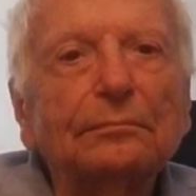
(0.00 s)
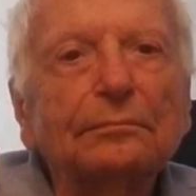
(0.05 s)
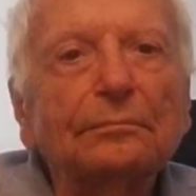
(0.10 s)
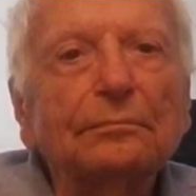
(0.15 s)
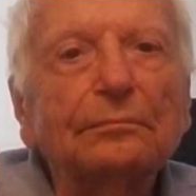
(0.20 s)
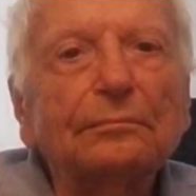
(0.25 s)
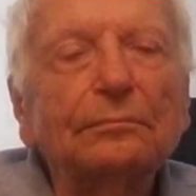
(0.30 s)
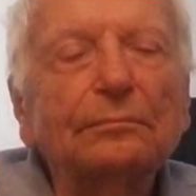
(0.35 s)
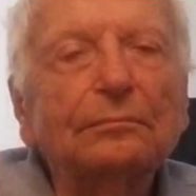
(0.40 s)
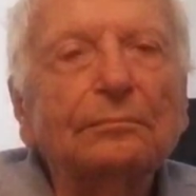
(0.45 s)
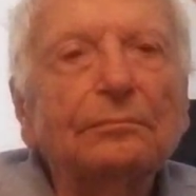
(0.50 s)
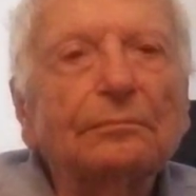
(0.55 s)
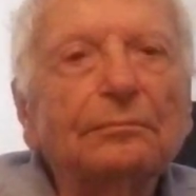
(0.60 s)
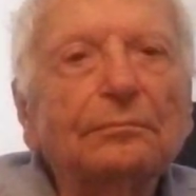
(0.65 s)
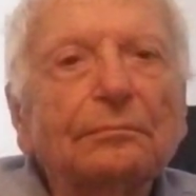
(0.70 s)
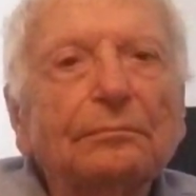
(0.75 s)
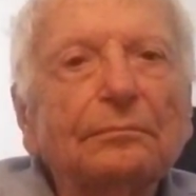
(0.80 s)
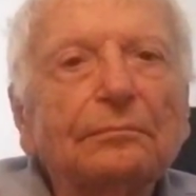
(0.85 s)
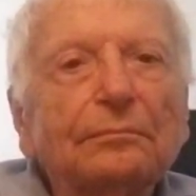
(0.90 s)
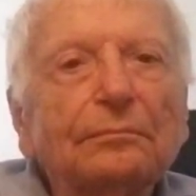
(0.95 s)
I'll do the
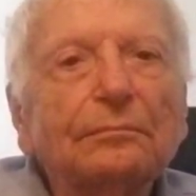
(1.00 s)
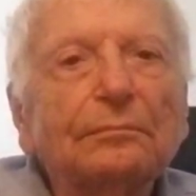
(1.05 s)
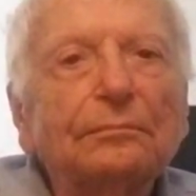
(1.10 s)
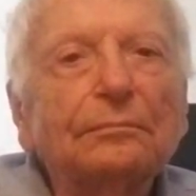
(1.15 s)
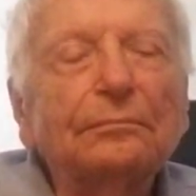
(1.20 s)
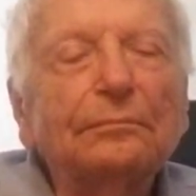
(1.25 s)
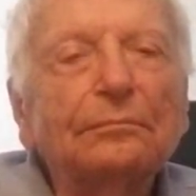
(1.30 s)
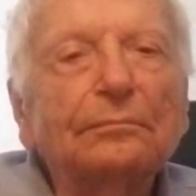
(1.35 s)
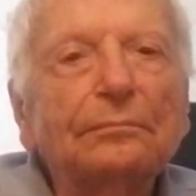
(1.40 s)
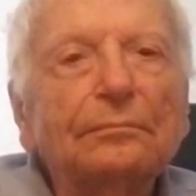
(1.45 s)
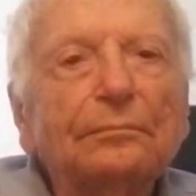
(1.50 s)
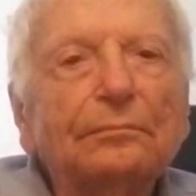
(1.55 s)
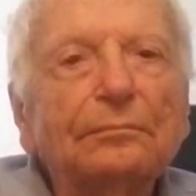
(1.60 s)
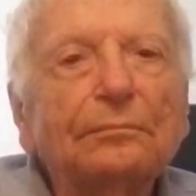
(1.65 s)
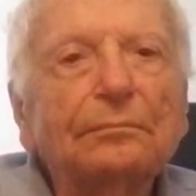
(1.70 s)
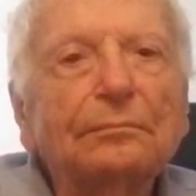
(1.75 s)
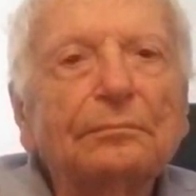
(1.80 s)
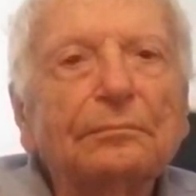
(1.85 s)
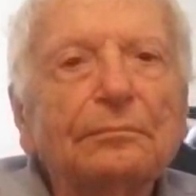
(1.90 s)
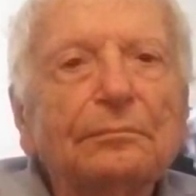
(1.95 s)
same thing from here
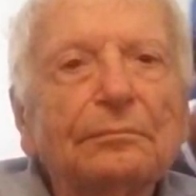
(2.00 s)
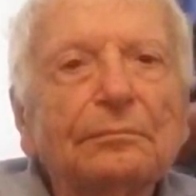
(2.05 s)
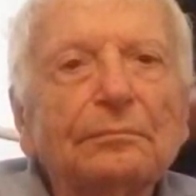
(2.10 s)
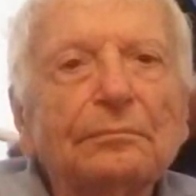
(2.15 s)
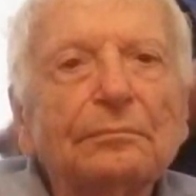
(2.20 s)
also.